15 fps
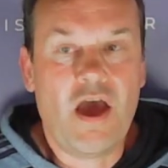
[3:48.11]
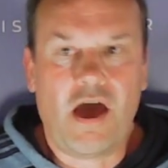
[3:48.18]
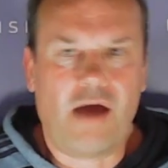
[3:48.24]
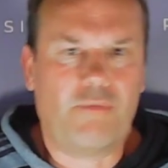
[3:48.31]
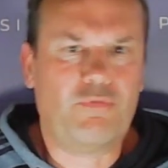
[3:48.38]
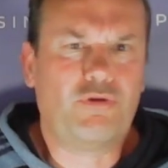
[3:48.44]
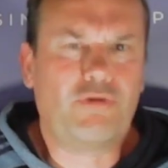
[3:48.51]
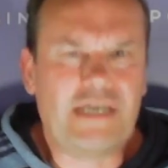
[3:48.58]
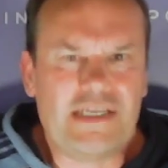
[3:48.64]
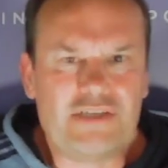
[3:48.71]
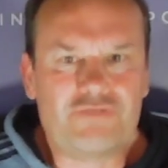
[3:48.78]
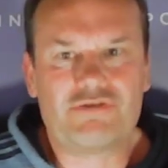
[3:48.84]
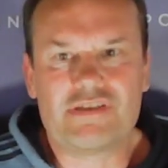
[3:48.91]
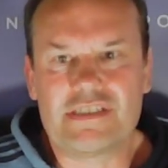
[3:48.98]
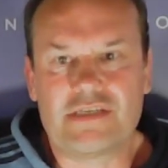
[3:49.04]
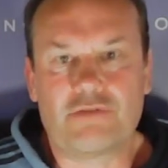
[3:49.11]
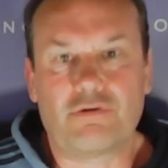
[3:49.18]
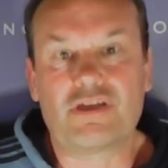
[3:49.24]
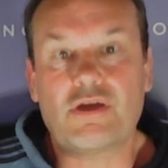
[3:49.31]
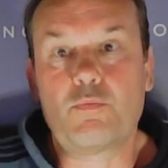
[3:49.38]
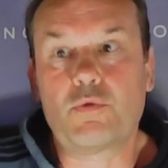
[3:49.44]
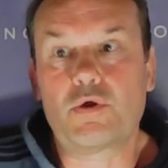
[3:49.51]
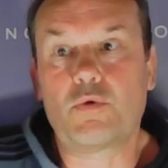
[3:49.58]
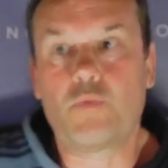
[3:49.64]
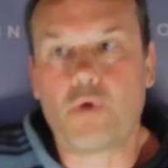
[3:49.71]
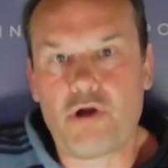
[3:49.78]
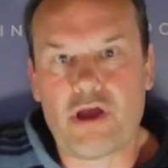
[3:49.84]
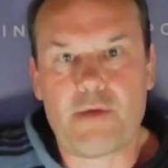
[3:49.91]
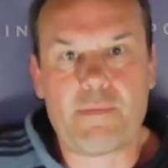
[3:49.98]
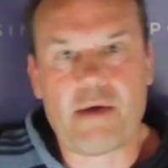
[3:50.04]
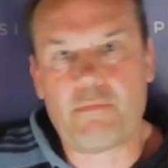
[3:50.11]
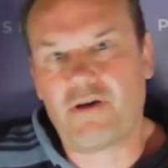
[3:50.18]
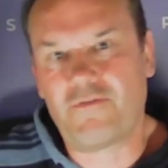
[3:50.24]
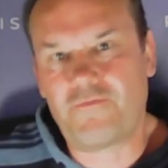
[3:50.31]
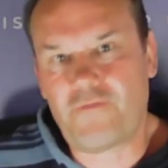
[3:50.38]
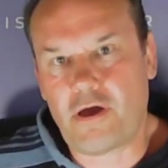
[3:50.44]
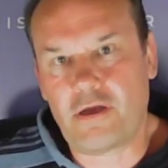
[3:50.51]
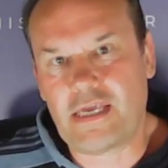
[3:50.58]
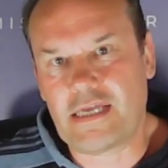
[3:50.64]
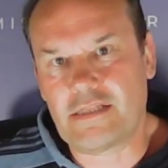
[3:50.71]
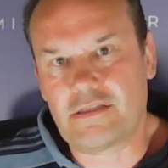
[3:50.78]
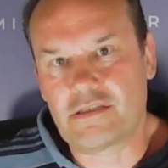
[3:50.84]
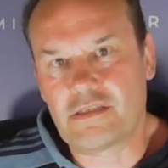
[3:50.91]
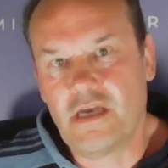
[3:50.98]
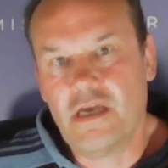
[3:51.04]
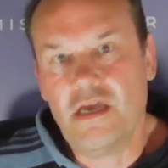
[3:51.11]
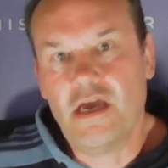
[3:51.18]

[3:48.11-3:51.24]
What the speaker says: I'm not interested, or I don't want to worry about my finance.